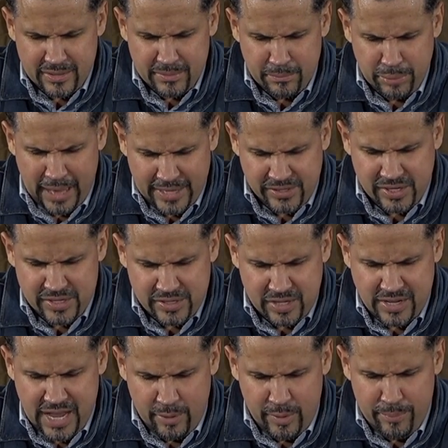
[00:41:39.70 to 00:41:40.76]
Bless us
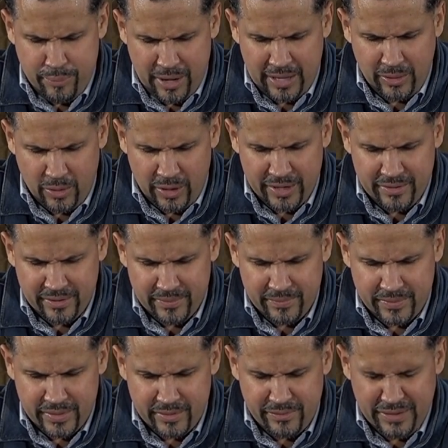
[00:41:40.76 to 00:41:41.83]
today, we pray, Lord.
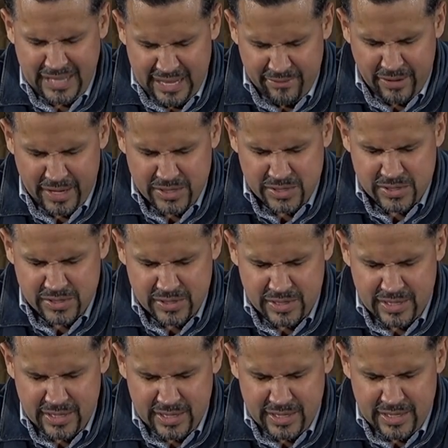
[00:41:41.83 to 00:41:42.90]
Forgive us.
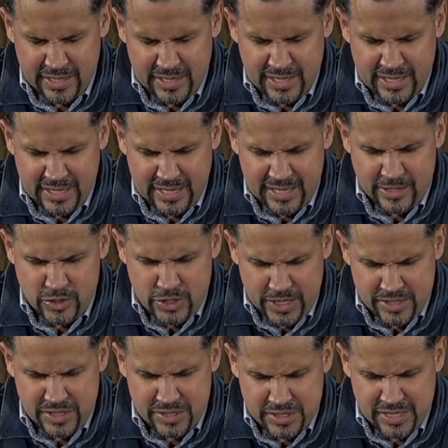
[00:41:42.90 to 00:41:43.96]
In
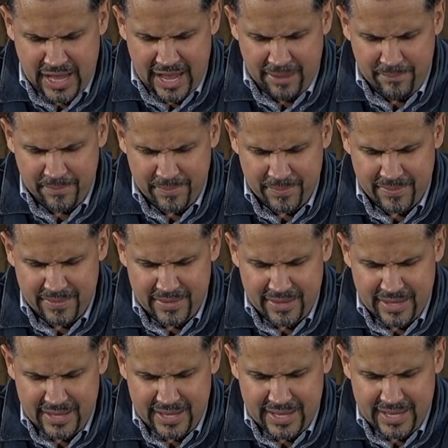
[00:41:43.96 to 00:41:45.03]
Jesus' name,
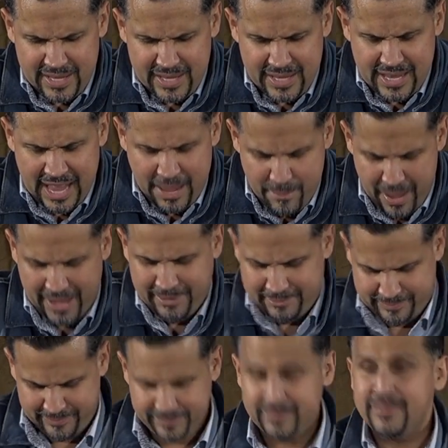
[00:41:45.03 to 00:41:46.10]
amen.
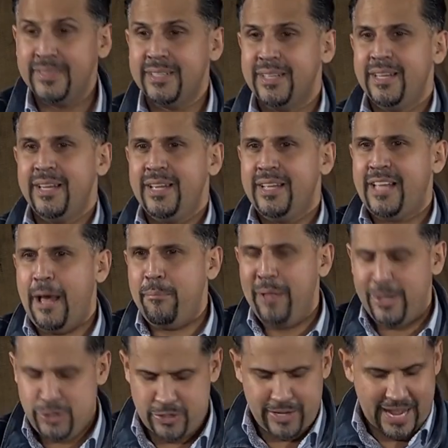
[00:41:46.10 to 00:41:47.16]
God
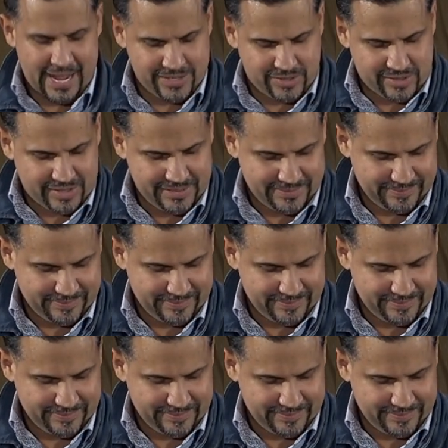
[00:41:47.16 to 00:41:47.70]
bless you guys.